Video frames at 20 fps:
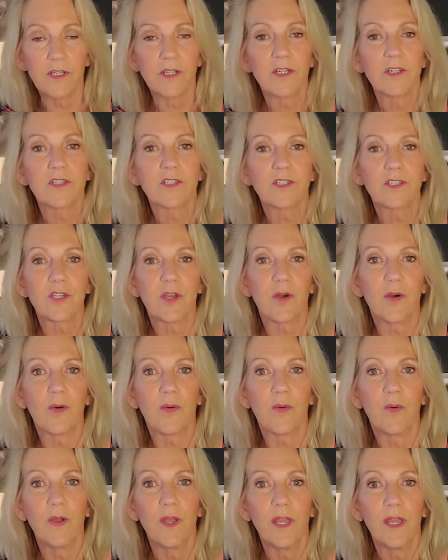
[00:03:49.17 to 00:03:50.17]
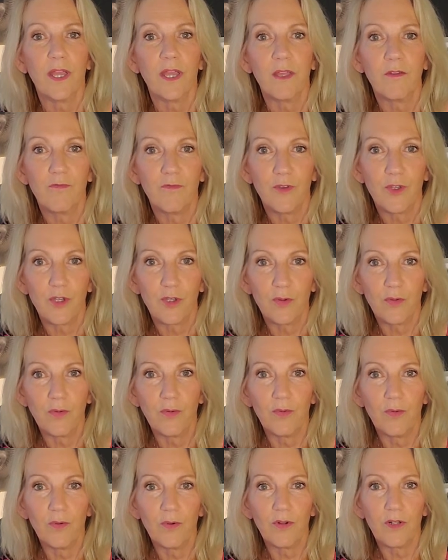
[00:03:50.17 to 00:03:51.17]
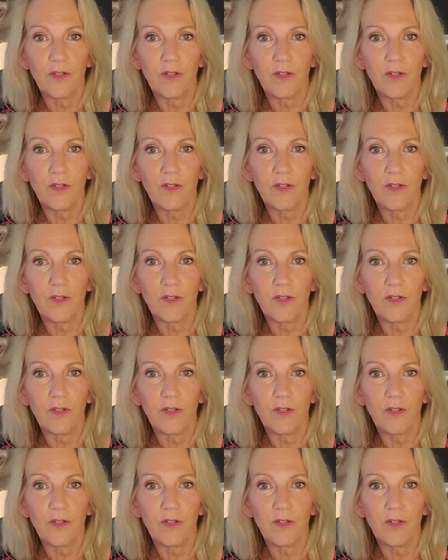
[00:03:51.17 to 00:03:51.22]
so if you